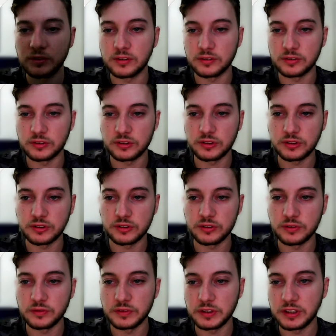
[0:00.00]
I'll just show
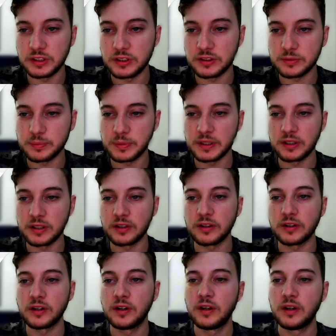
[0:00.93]
you over here, it's
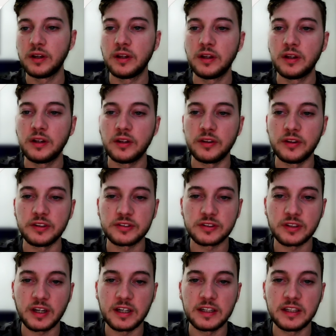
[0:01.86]
bigger. This
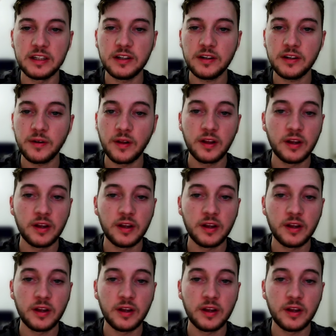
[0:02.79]
line here